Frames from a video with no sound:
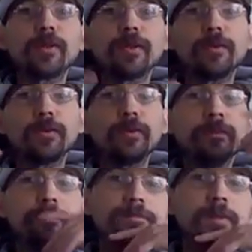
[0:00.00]
you know,
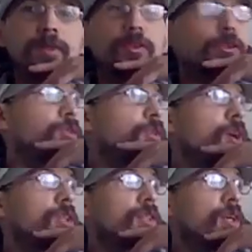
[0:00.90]
juice
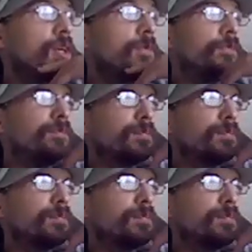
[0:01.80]
cocktail,